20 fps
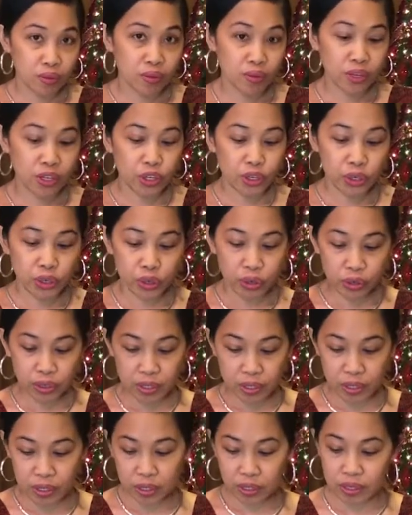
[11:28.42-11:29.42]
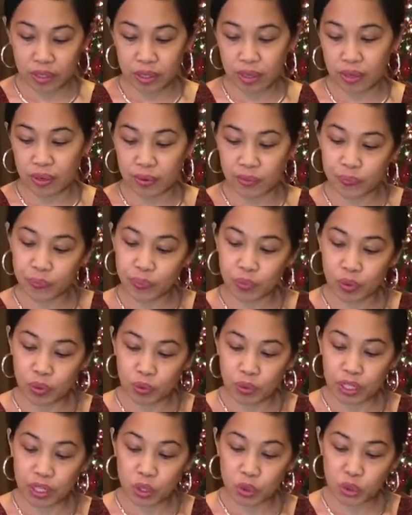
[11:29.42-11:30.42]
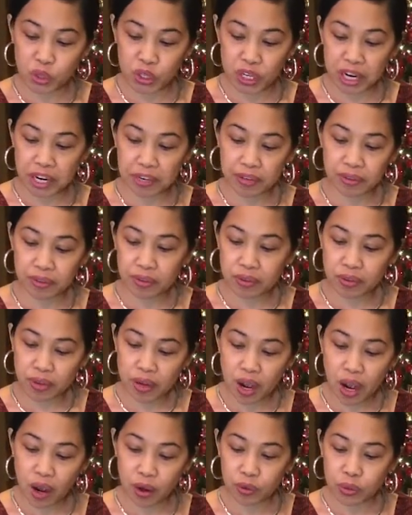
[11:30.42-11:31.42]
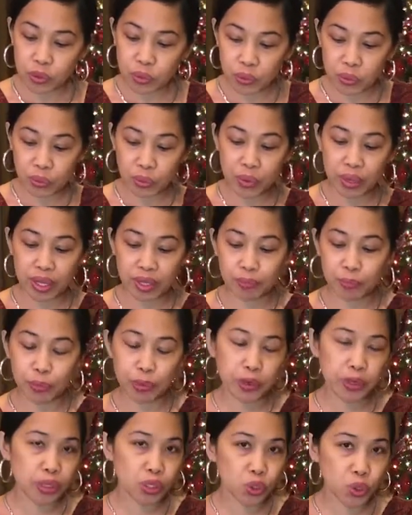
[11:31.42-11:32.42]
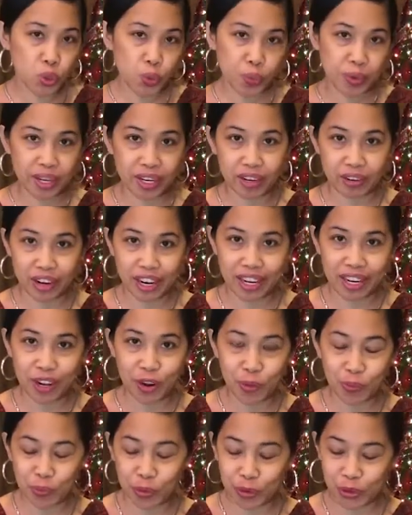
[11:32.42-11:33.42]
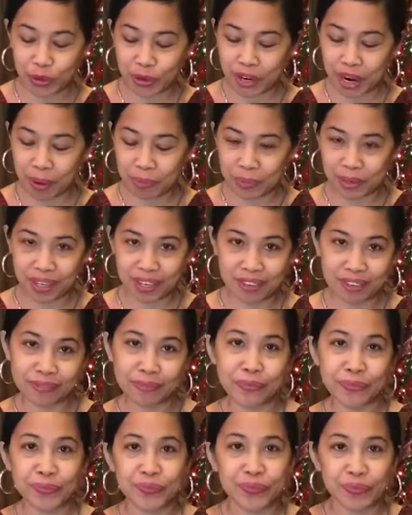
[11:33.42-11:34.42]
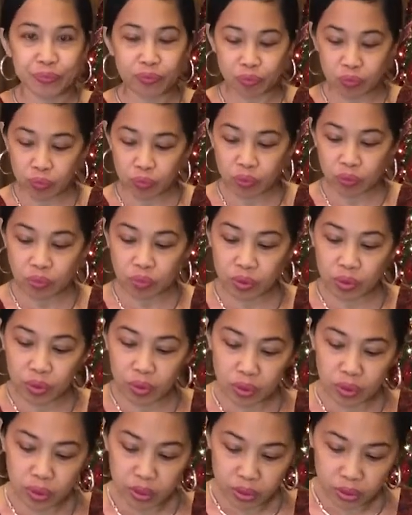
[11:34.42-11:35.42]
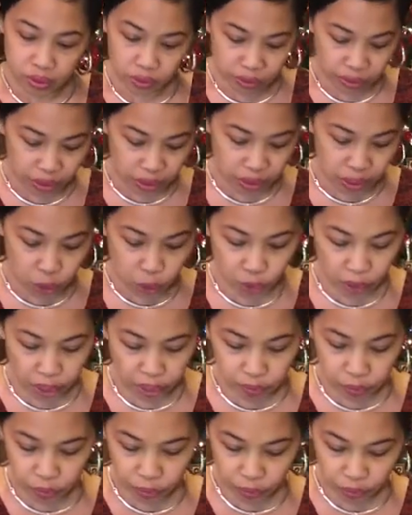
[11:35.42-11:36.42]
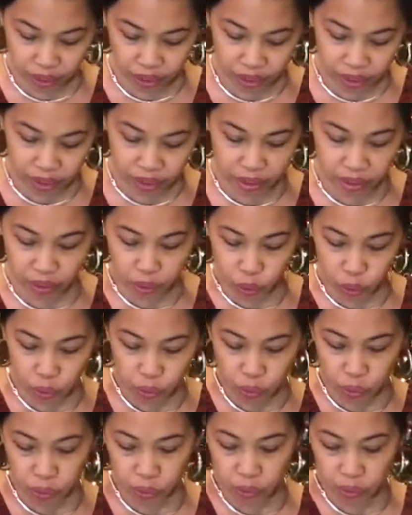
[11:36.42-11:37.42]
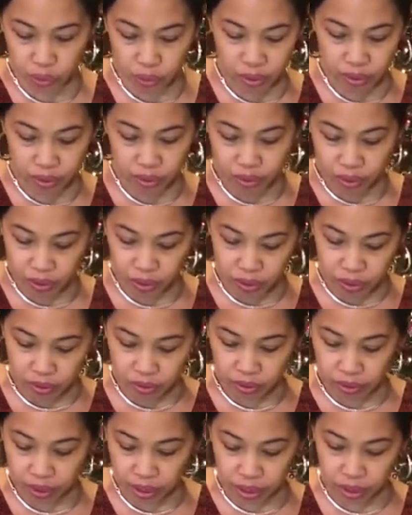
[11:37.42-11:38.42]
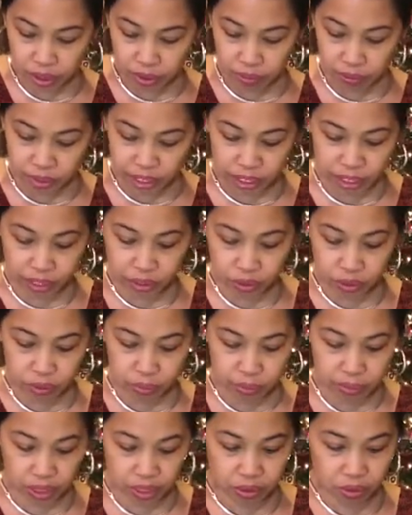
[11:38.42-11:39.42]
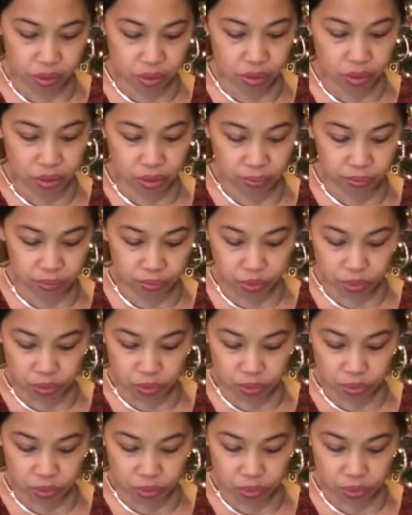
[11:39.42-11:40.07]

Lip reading: there you go. This is we need to start how to do it for the suman right now for wrapping. So this is what I'm doing. I need to rub a little bit of